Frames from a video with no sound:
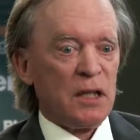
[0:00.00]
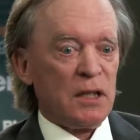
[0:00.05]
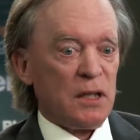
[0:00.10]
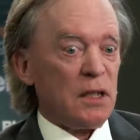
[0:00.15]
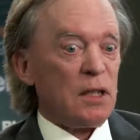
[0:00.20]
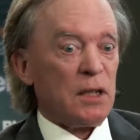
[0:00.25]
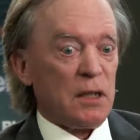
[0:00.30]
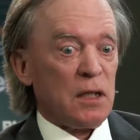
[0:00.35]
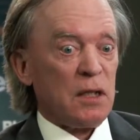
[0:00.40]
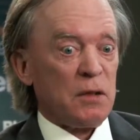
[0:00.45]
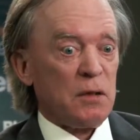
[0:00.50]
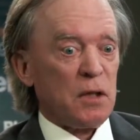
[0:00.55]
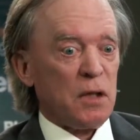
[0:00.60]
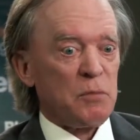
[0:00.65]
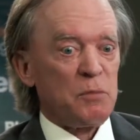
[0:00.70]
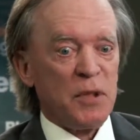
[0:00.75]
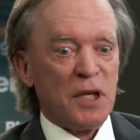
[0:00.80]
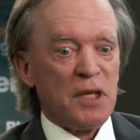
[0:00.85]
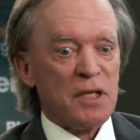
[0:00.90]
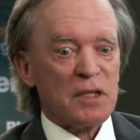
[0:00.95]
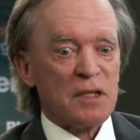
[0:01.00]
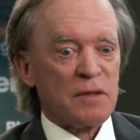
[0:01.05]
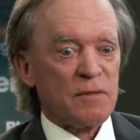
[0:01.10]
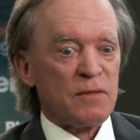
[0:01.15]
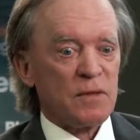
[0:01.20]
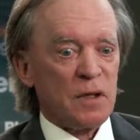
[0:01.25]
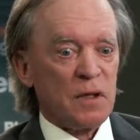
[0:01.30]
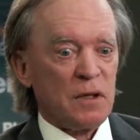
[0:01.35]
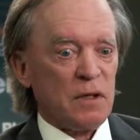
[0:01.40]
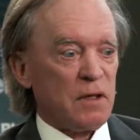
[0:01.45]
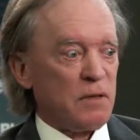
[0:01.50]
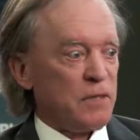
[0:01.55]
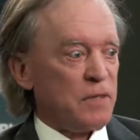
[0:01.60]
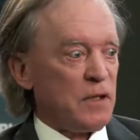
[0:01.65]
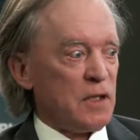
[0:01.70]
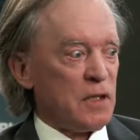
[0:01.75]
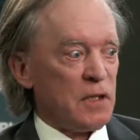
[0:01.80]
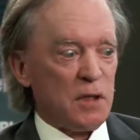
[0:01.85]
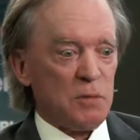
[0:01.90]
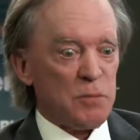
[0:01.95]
yeah, it pays to follow the Fed.